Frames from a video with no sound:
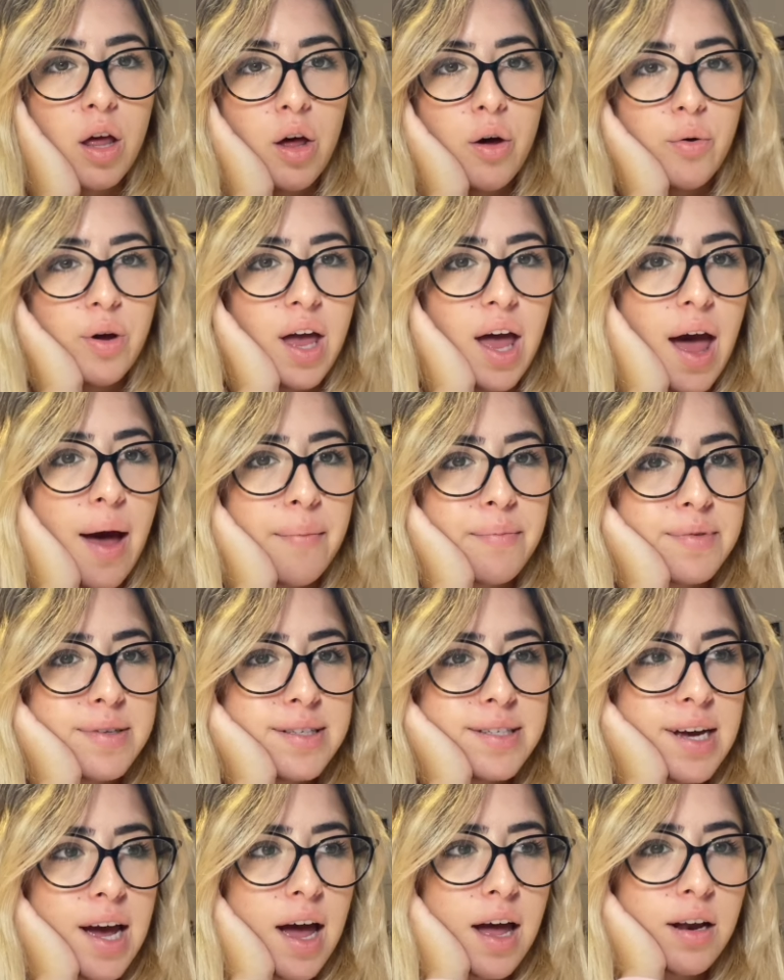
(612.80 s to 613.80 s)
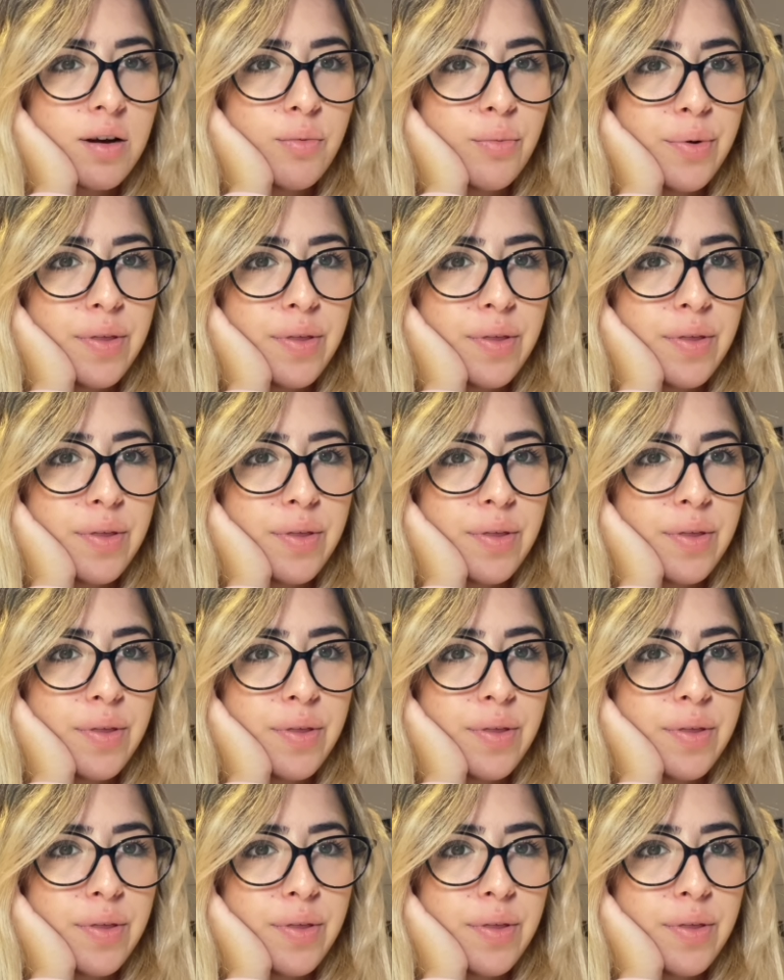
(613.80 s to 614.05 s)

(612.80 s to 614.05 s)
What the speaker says: Okay, I'm done